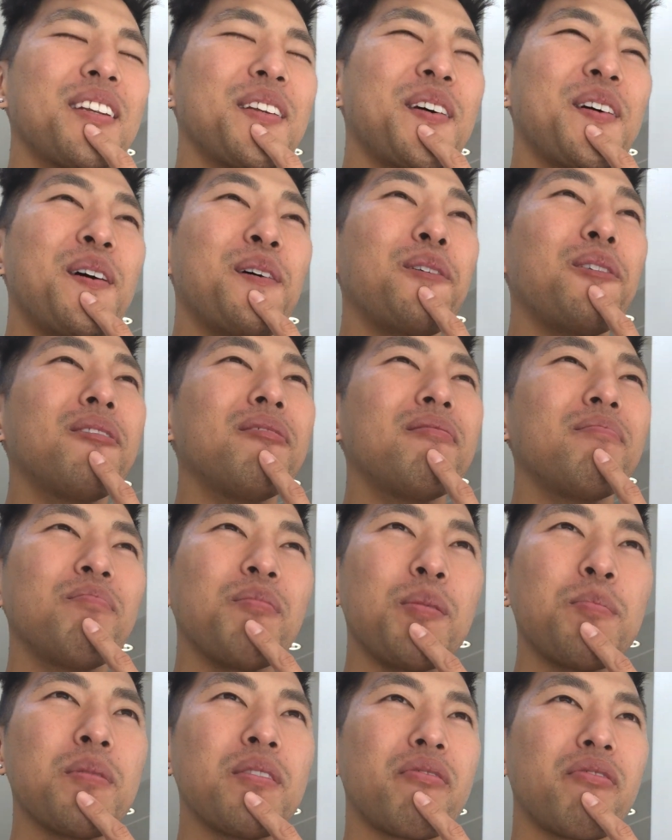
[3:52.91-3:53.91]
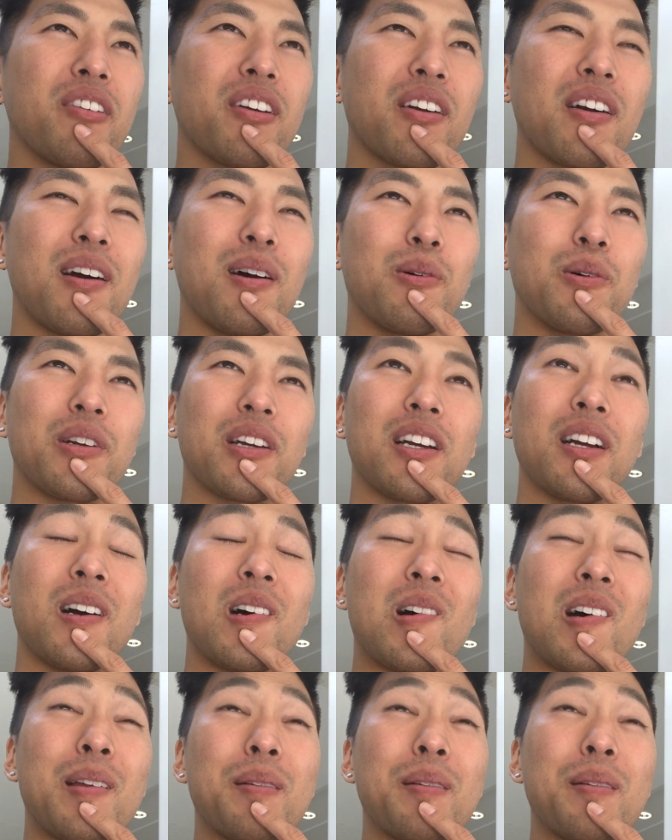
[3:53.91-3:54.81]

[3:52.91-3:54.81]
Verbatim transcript: you know, let me figure out where to go.